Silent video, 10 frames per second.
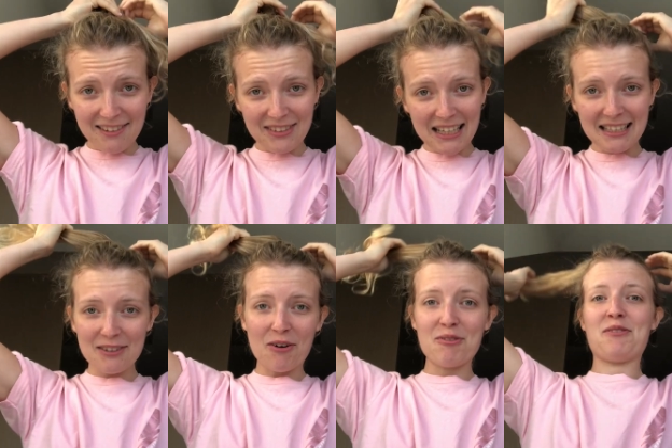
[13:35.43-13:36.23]
evenings
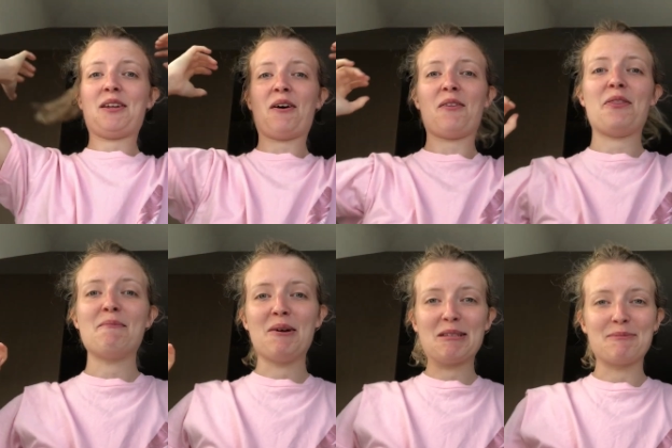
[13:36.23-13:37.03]
often aren't the
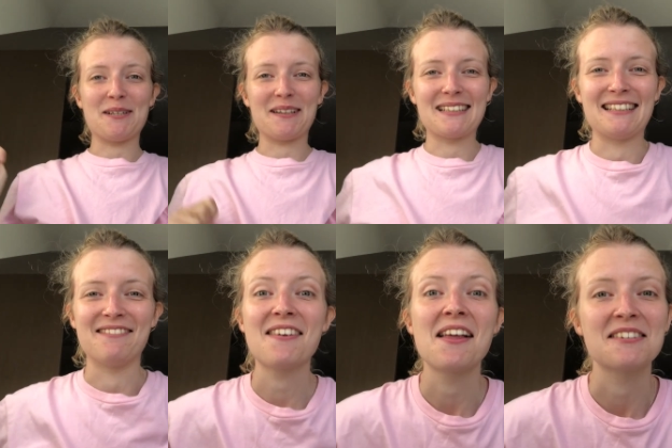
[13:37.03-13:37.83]
most
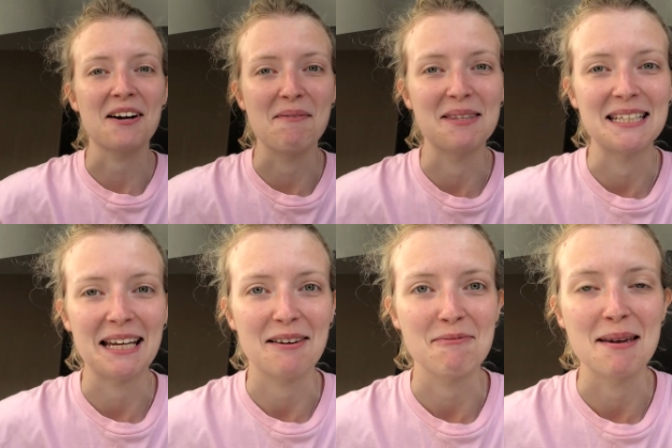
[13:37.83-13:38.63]
productive time of the
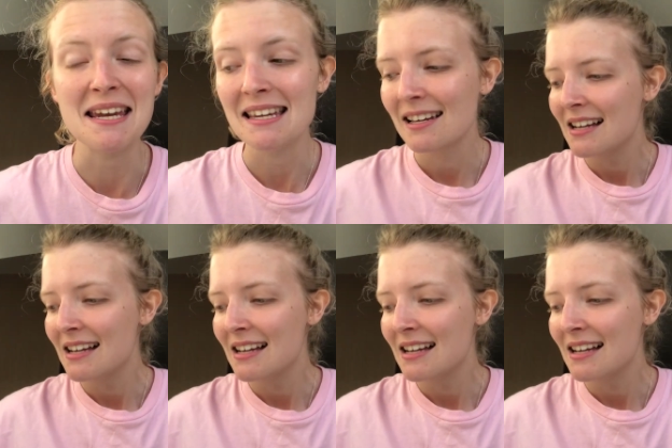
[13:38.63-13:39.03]
day for me,